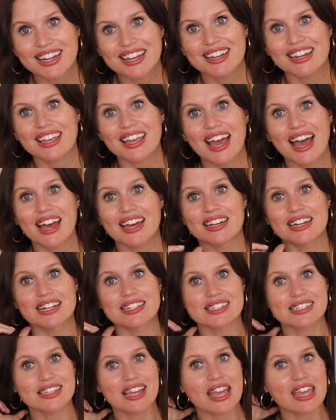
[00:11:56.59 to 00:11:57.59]
And again,
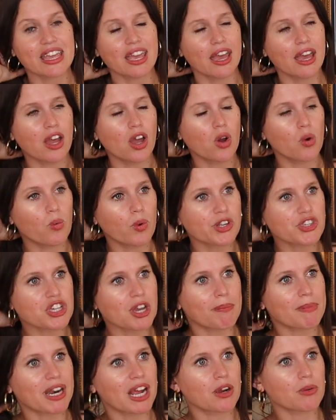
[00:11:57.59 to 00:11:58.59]
it's like with
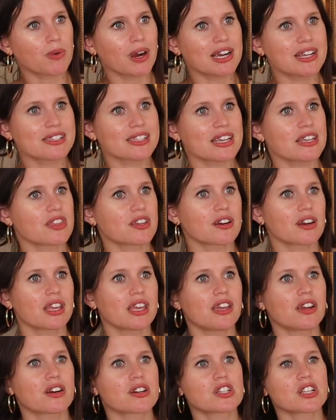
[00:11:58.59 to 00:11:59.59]
Gemini rising, they're
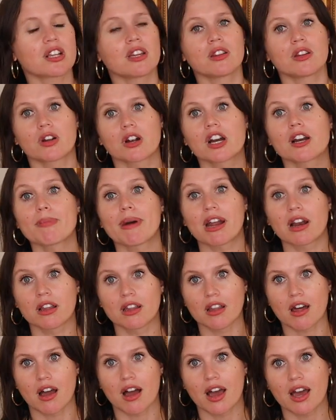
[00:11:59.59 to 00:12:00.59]
here to learn about a
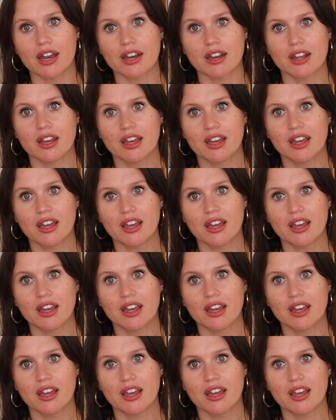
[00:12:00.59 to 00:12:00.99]
lot